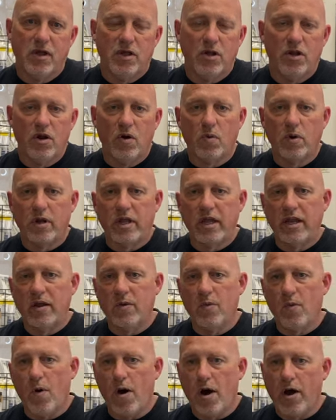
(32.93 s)
You know, we're
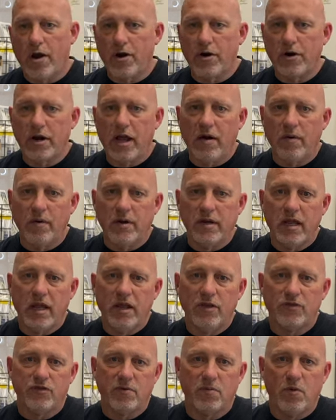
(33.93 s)
getting water
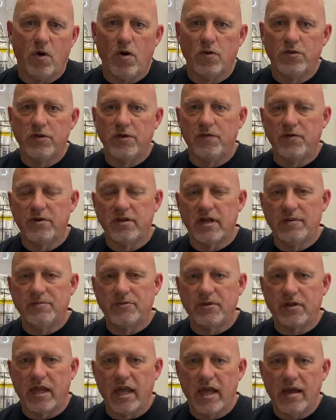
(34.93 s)
nowadays from all different
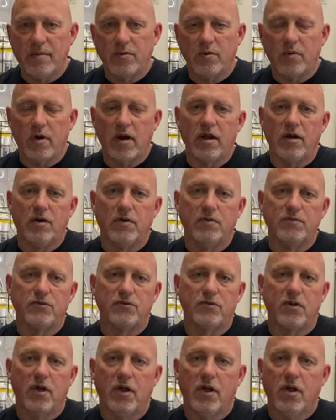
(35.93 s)
types of
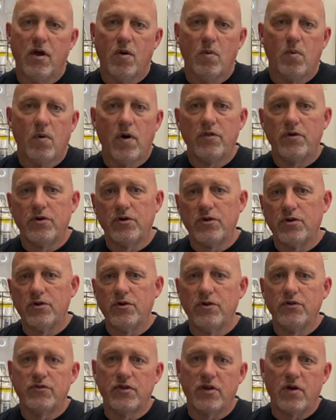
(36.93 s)
campgrounds. Whether you're
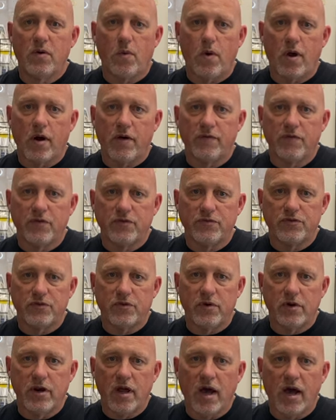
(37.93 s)
using a water
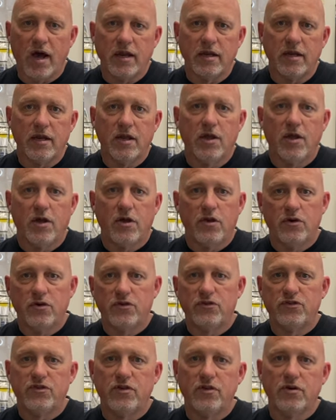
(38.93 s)
filter or not, you're
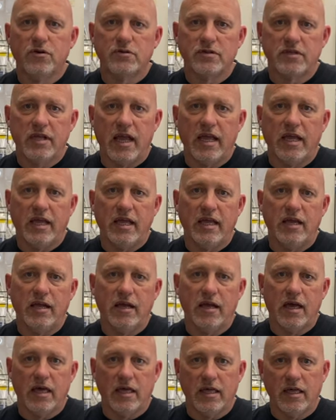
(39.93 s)
still
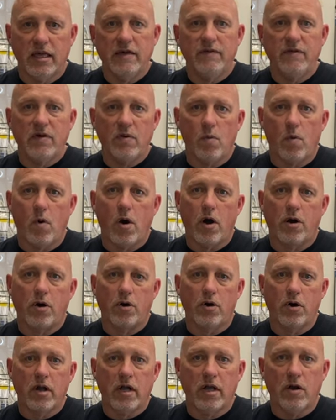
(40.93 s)
taking and leaving
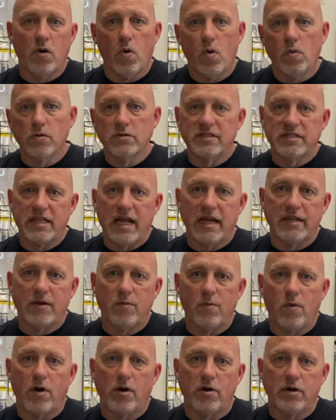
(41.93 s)
water and old
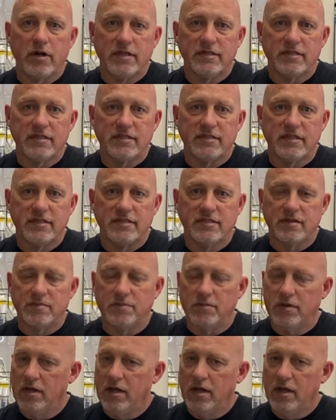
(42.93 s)
stagnant water in the
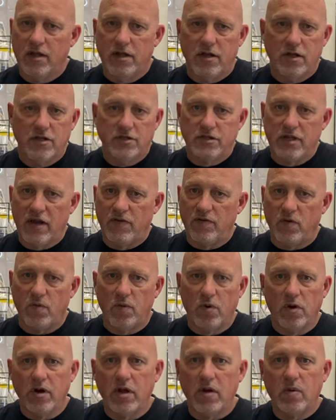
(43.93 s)
system. There's never
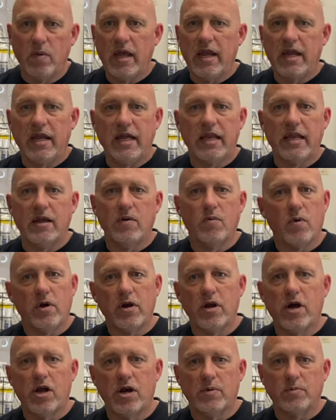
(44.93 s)
really a way to get it
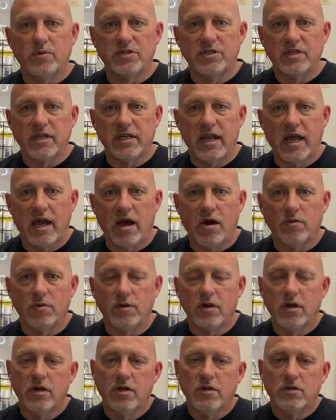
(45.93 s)
100% out.
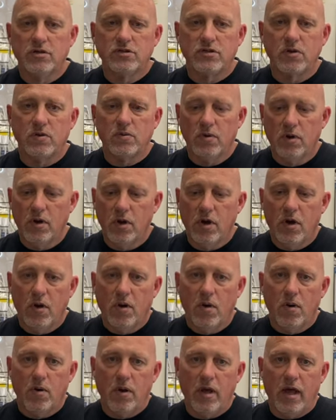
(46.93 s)
So
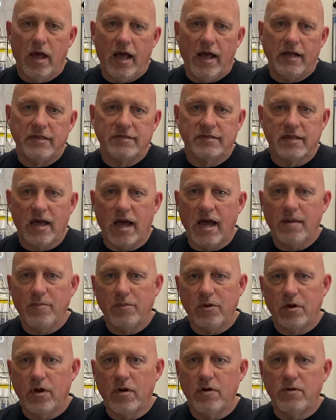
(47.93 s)
as
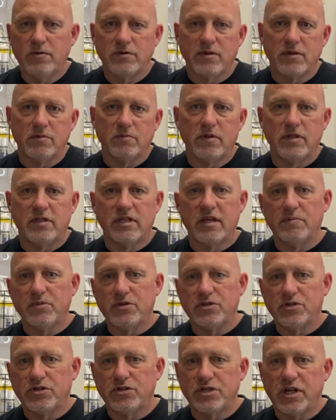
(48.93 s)
time goes and the
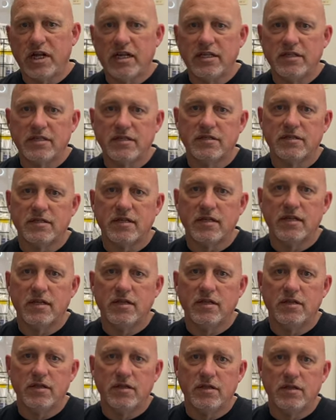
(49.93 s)
temperature changes,
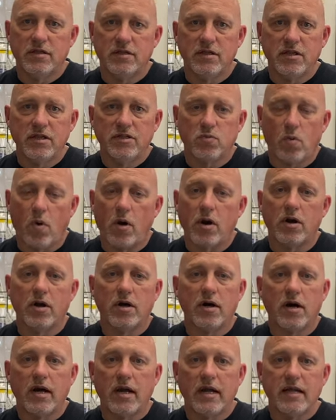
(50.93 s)
these water
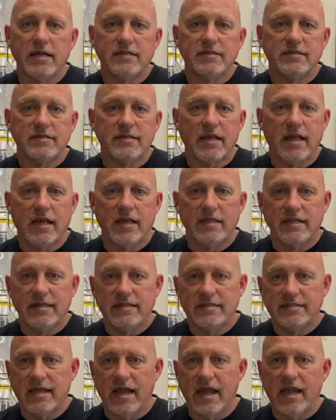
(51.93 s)
lines and
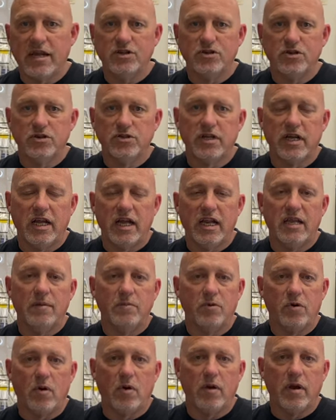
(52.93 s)
these tanks usually end
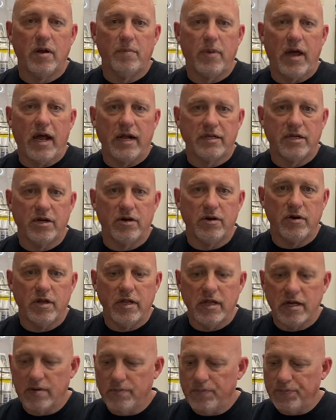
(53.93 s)
up growing a
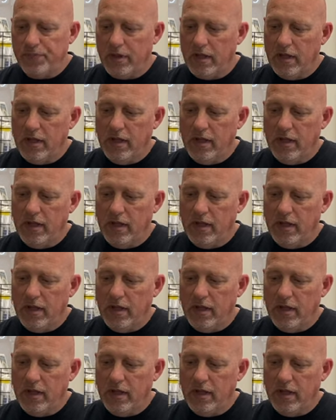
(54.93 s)
bacteria in them.